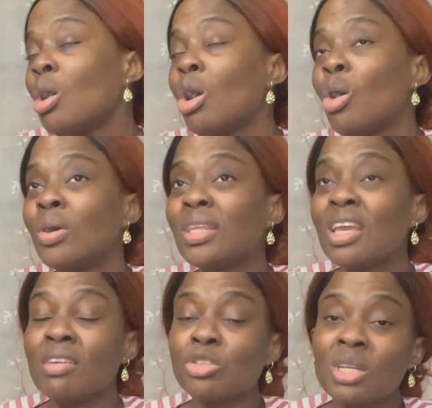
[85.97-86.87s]
or when they
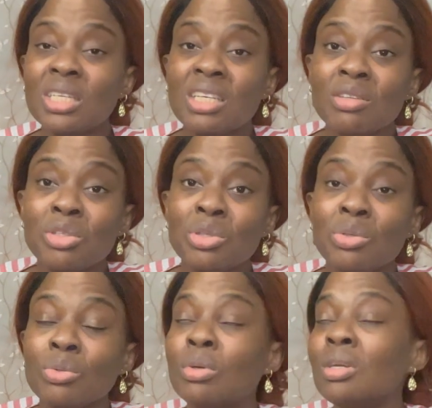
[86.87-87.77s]
eventually give it to
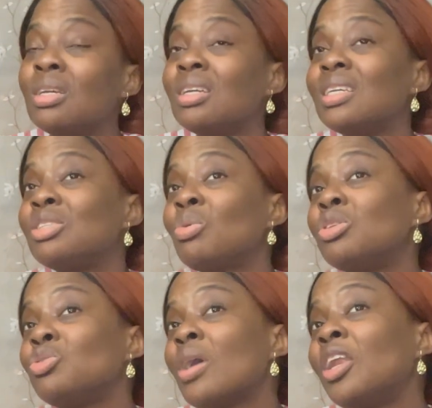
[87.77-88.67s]
you, it's going
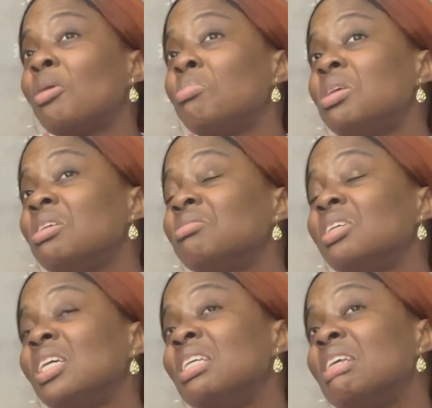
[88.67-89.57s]
to end up being
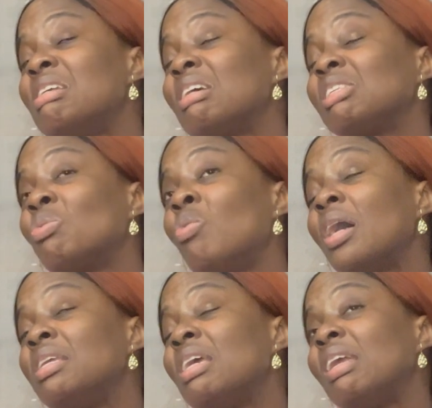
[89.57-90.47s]
in the next
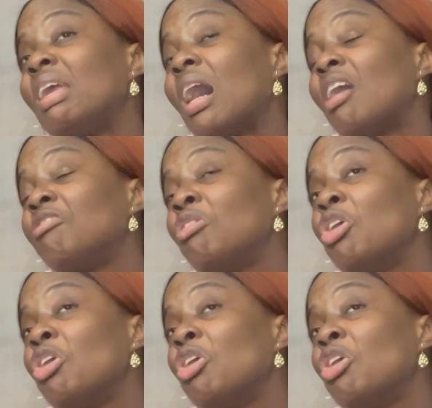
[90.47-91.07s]
1.5 years,